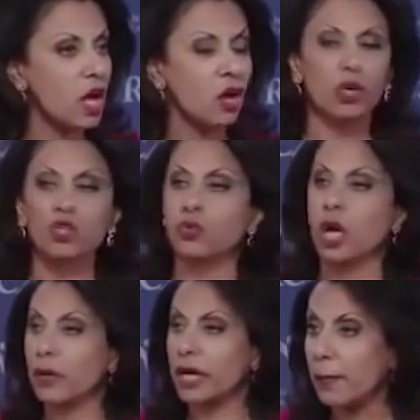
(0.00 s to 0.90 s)
which
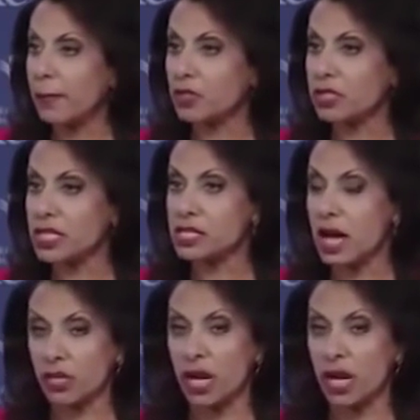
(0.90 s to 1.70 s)
we were able to discover